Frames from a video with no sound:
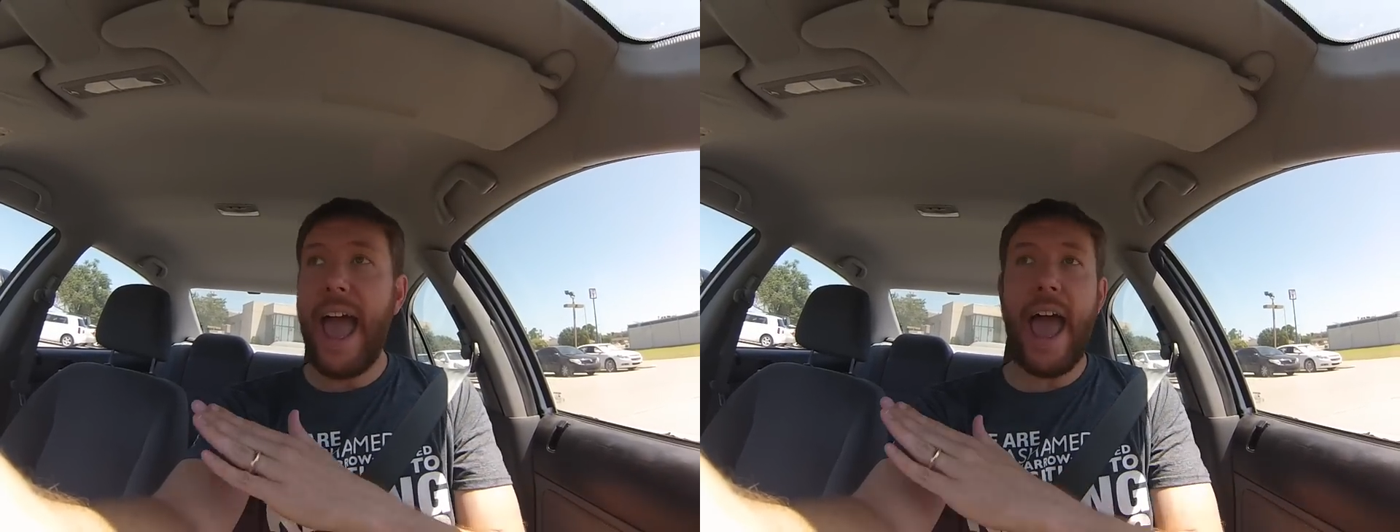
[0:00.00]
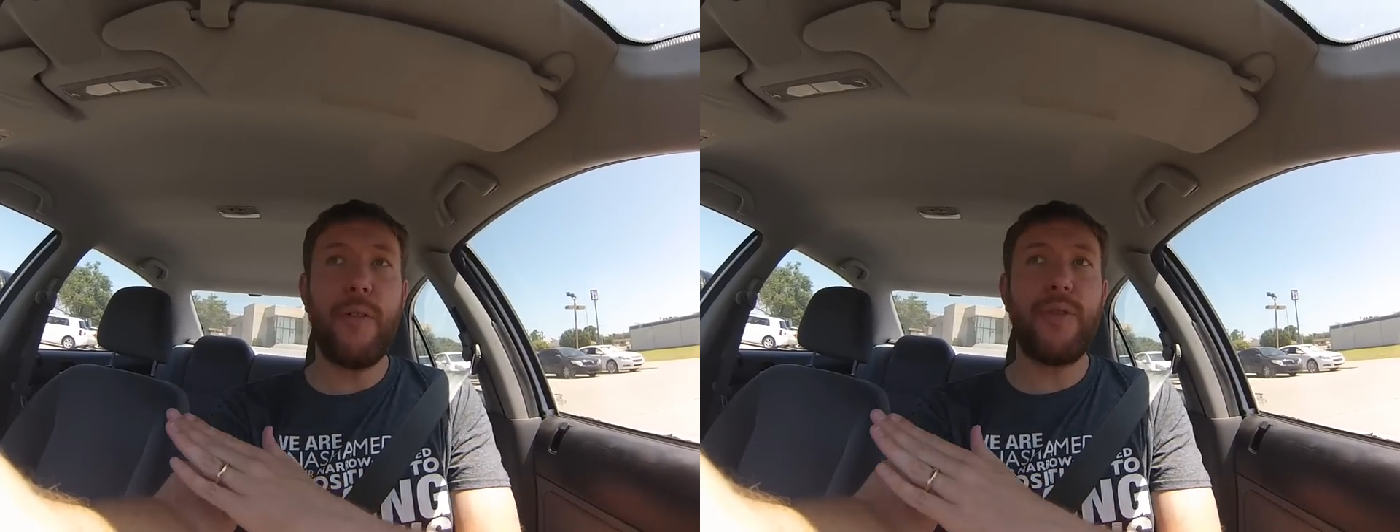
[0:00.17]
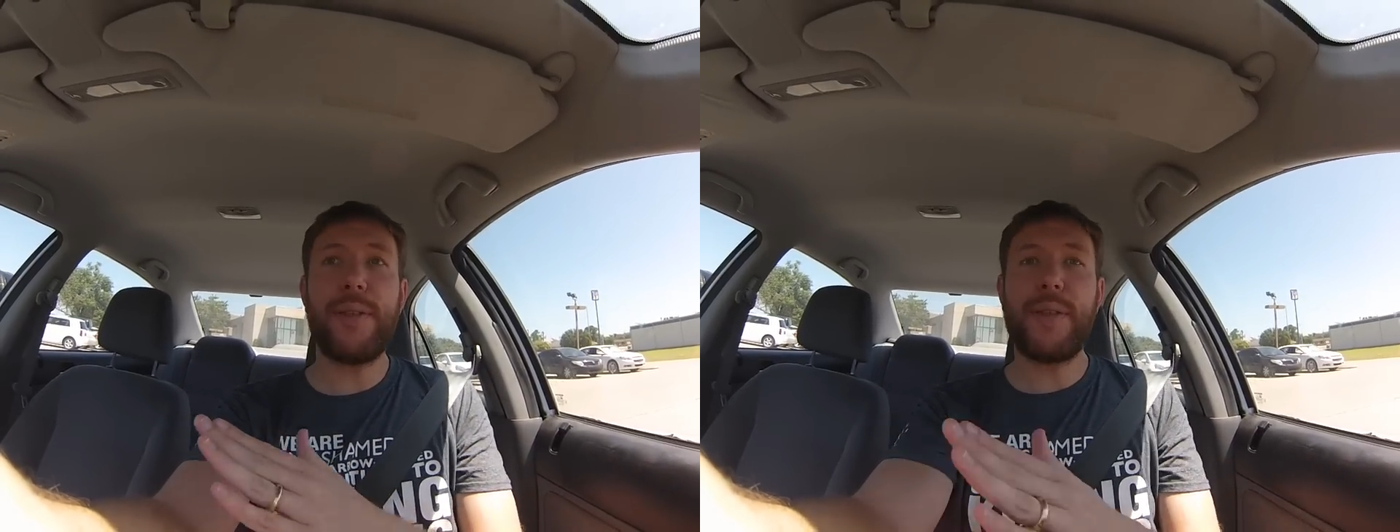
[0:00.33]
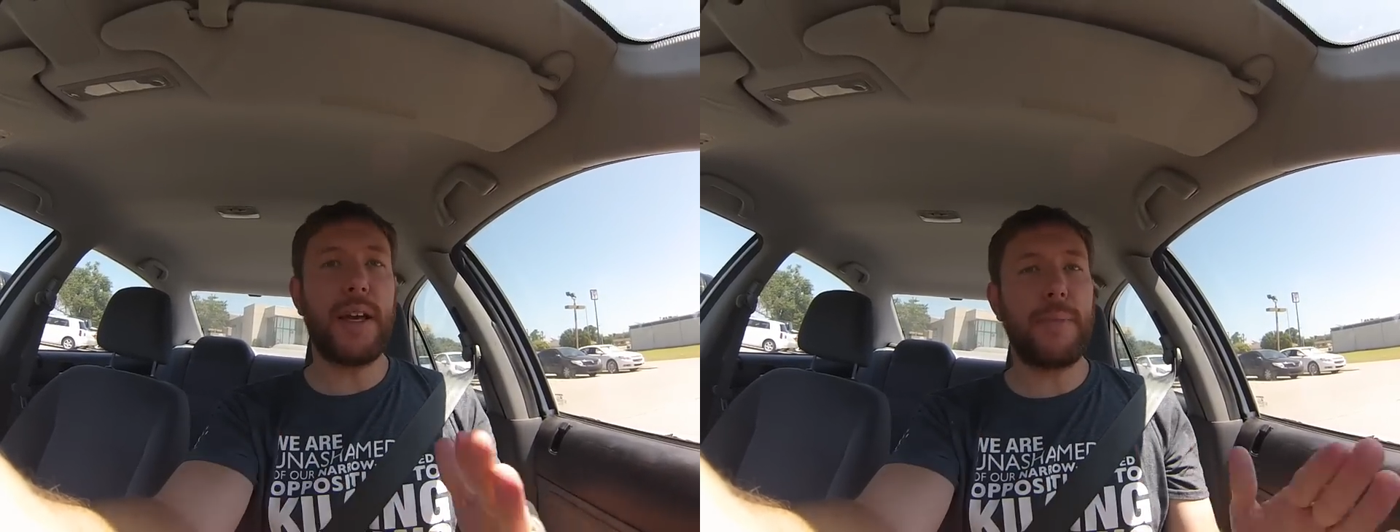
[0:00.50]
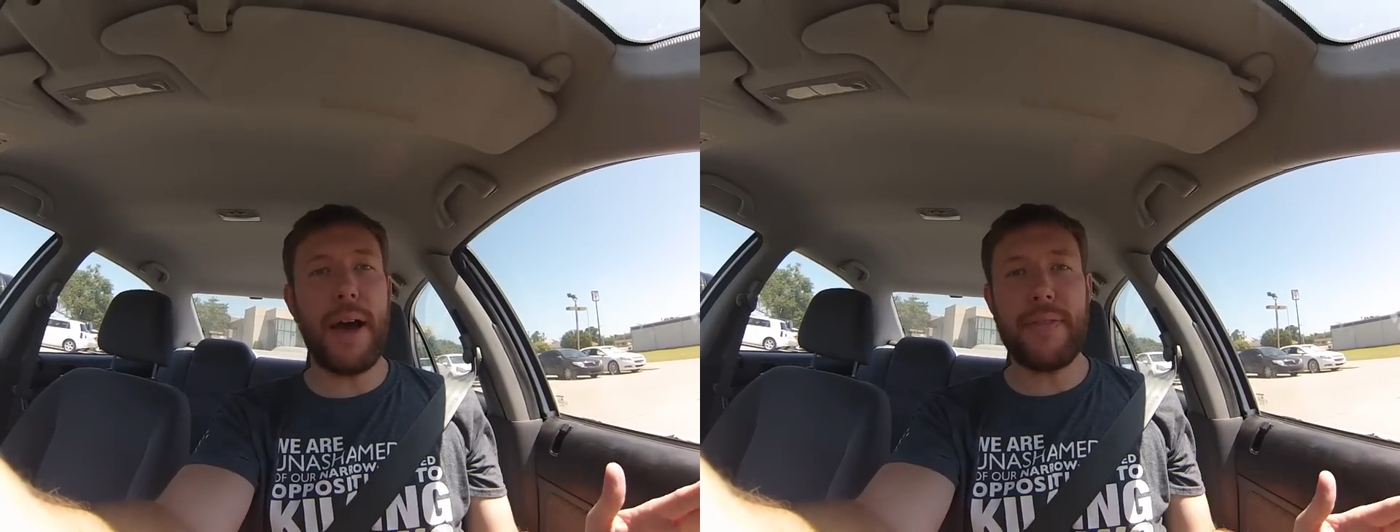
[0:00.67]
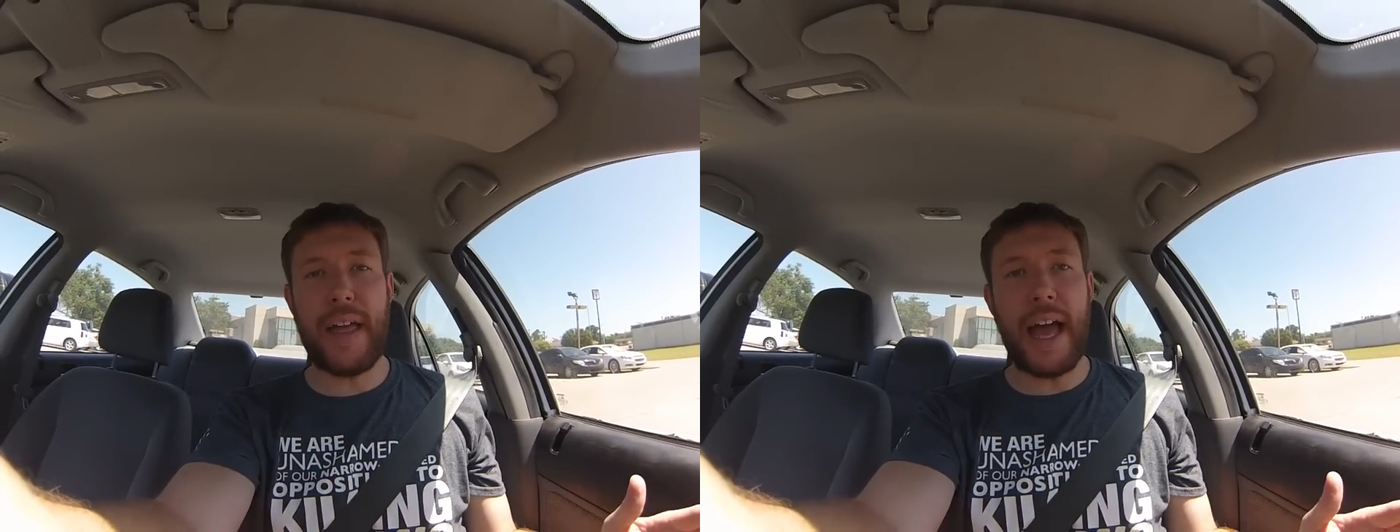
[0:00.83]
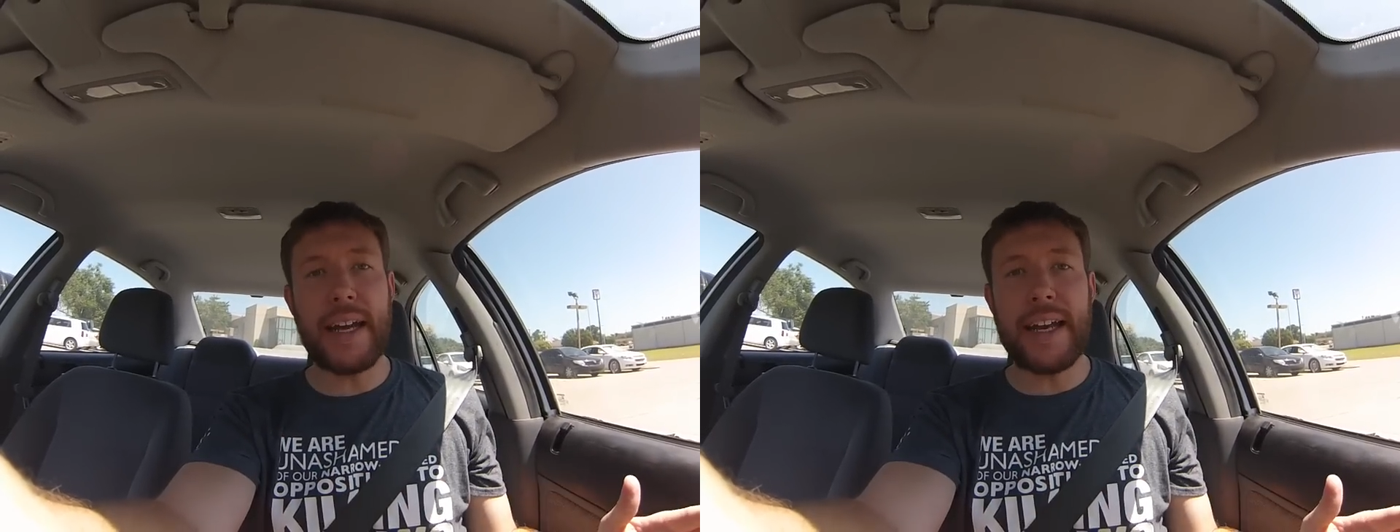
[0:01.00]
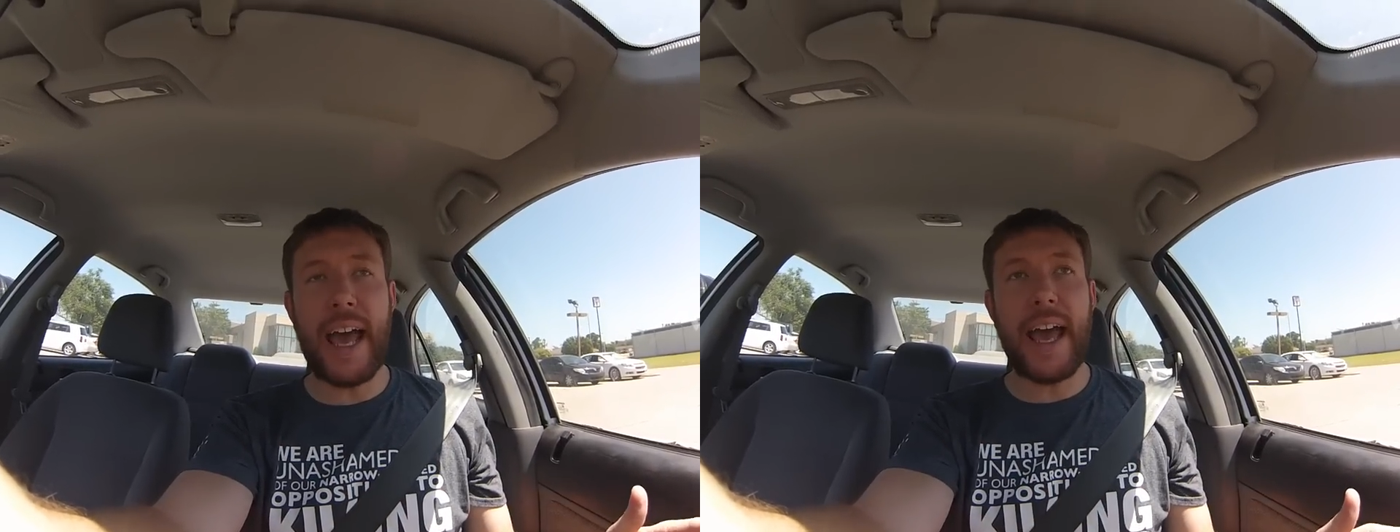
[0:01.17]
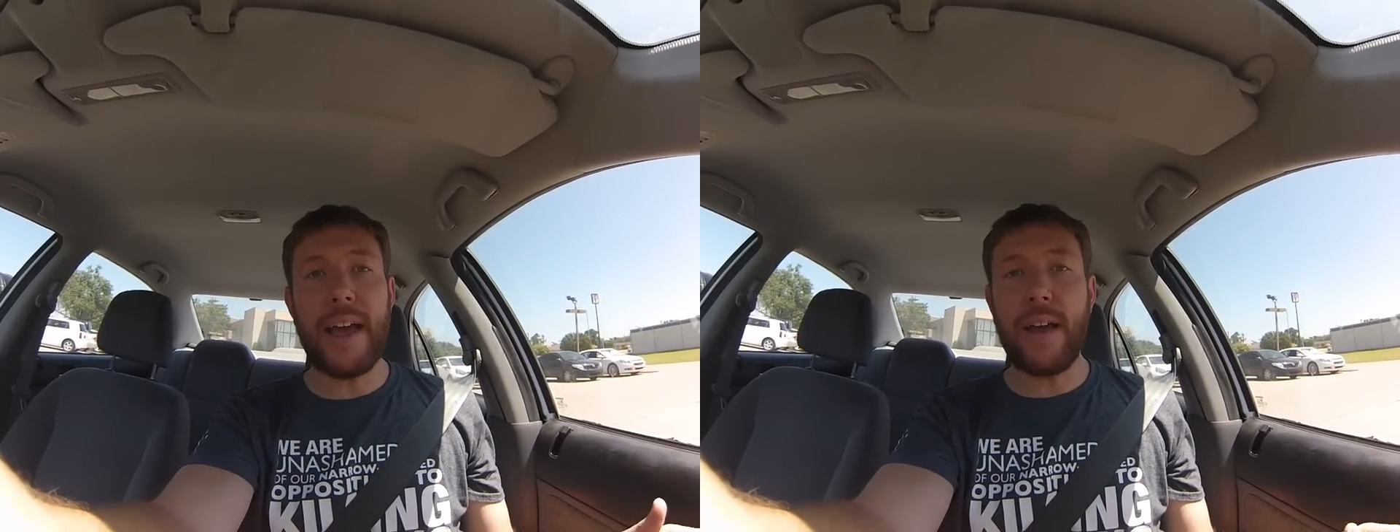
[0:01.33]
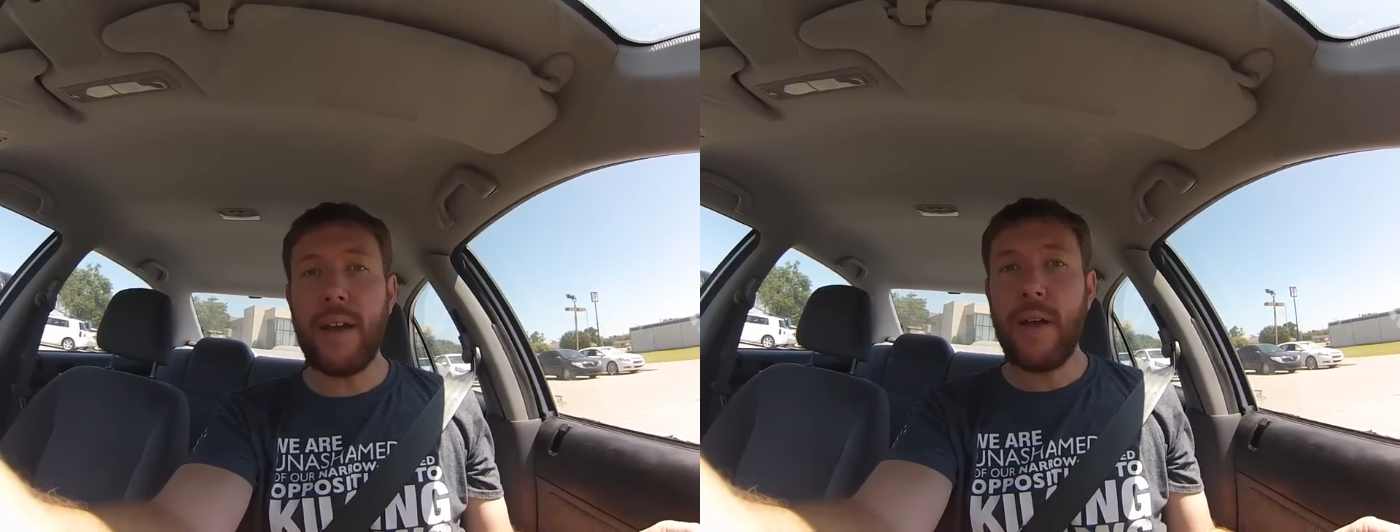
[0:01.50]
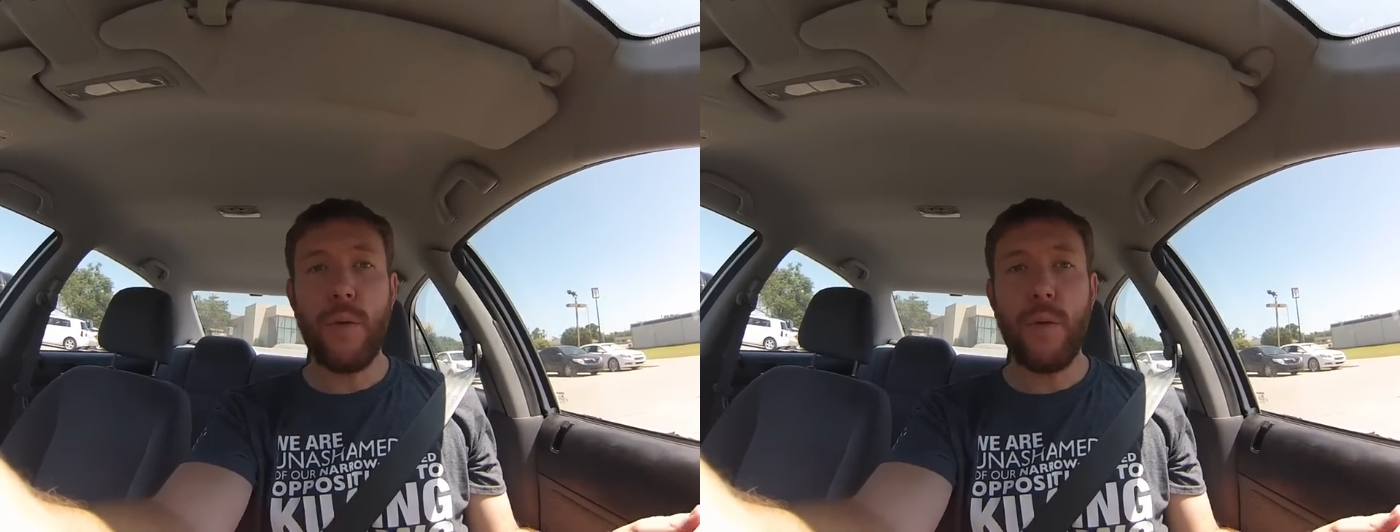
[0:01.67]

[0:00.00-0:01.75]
everything about that day